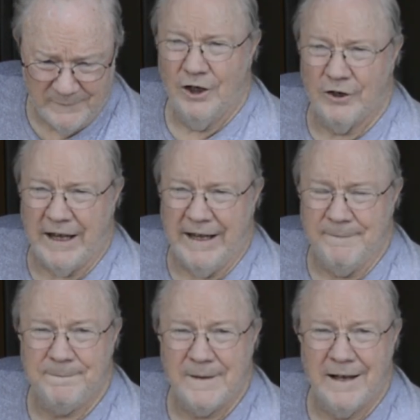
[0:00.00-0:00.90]
Okay,
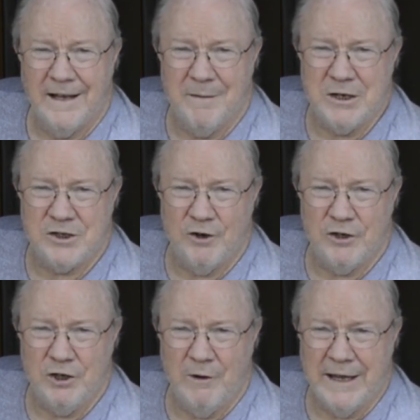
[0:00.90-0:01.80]
let me show
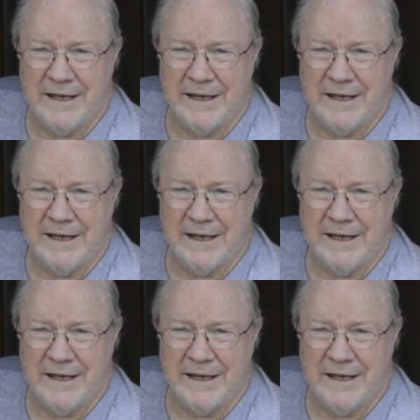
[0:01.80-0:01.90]
you a